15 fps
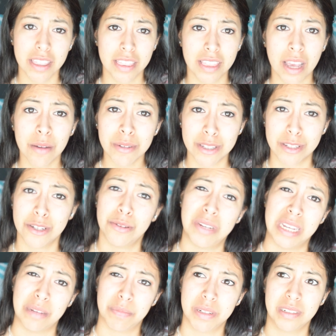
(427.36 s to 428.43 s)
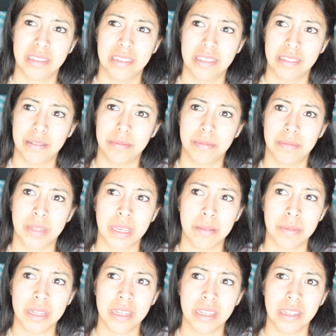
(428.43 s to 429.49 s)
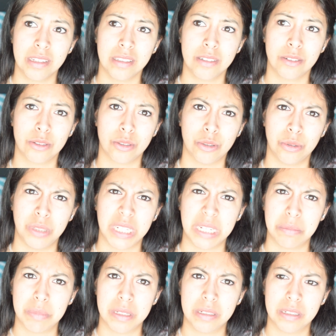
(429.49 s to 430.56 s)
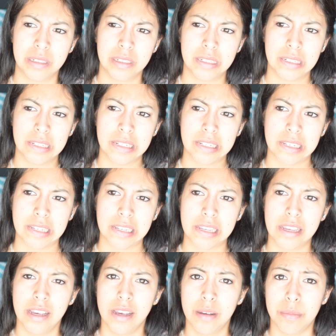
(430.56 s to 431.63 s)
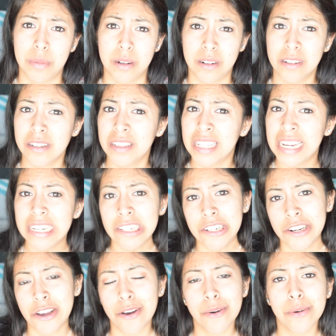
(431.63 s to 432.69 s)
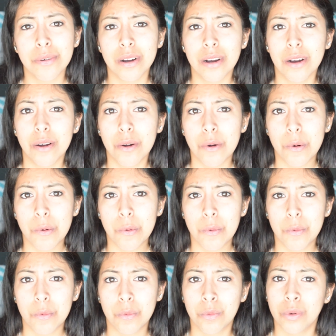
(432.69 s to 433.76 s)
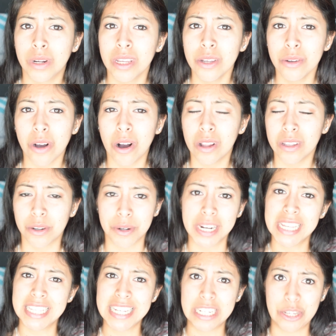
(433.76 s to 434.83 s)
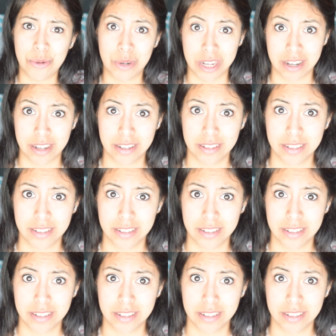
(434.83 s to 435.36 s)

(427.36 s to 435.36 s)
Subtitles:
That was too deep. Maybe a little too deep. But on a lighter note, what do you call a crazy tuna?